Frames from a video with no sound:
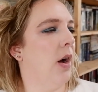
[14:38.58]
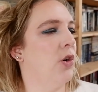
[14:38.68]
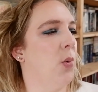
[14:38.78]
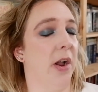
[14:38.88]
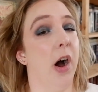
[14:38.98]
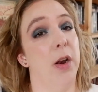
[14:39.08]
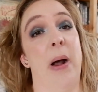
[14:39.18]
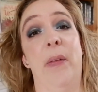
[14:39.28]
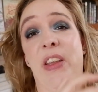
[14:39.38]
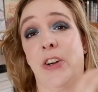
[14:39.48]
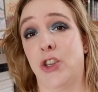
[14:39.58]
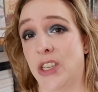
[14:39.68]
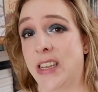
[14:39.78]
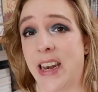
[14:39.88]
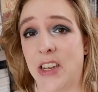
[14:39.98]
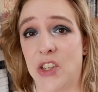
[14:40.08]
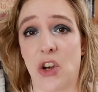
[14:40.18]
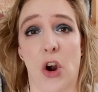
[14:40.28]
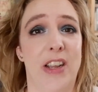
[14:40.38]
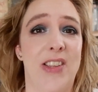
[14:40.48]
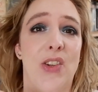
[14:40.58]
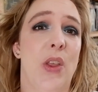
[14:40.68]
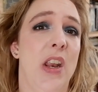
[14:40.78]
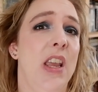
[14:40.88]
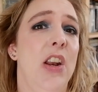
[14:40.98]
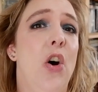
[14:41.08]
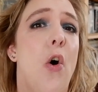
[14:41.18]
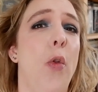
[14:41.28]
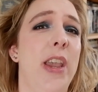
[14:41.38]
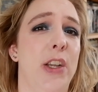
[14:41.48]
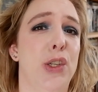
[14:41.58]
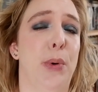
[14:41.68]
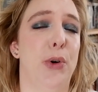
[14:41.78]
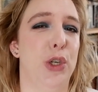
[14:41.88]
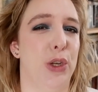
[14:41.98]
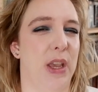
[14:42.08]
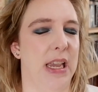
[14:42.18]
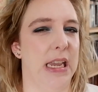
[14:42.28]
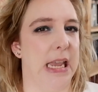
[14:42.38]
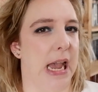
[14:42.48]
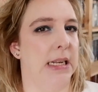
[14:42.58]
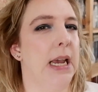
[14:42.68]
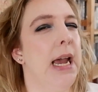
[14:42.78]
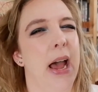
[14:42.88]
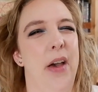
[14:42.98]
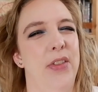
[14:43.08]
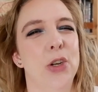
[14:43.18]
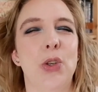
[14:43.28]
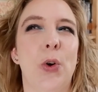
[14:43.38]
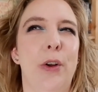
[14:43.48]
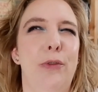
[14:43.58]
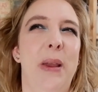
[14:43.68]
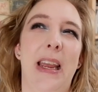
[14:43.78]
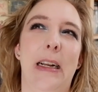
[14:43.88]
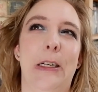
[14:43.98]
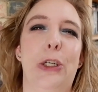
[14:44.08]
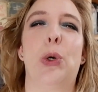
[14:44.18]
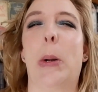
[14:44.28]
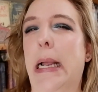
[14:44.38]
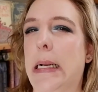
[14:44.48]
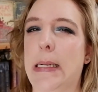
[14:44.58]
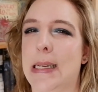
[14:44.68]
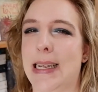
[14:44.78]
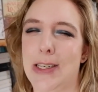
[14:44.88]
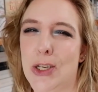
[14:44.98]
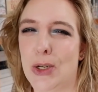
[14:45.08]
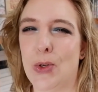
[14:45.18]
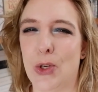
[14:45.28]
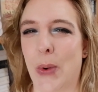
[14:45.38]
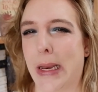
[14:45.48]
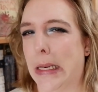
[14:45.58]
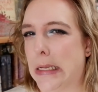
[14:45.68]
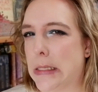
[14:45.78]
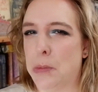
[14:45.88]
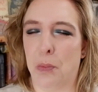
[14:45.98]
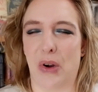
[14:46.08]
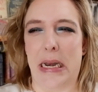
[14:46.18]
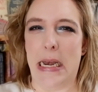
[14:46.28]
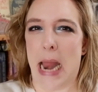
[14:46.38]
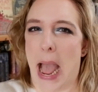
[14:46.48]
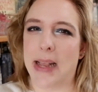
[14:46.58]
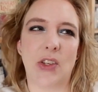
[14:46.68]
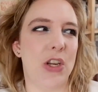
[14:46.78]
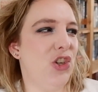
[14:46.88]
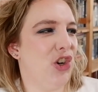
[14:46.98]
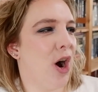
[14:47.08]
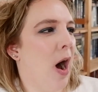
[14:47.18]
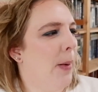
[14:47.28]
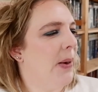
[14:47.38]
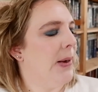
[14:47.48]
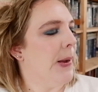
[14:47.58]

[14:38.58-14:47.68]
going on about. They're just getting started, so they need all the exposure they can get, and they're sort of being tricked into doing this pretty nasty job.